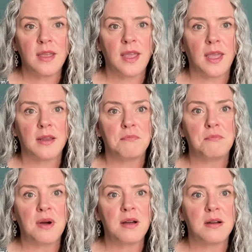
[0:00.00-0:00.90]
and
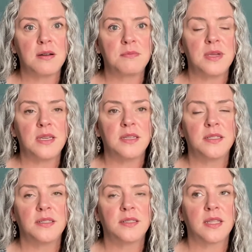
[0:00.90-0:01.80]
mom
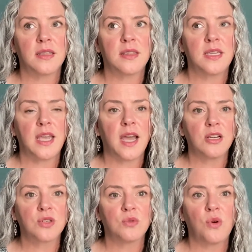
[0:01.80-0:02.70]
is the
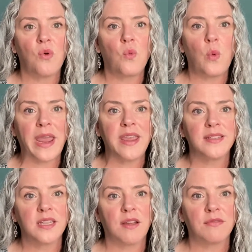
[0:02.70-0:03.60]
actual
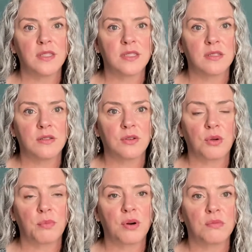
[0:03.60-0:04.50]
weight of the silk
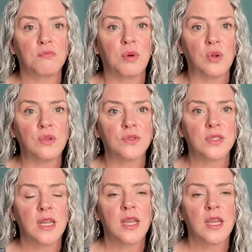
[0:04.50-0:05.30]
per bolt.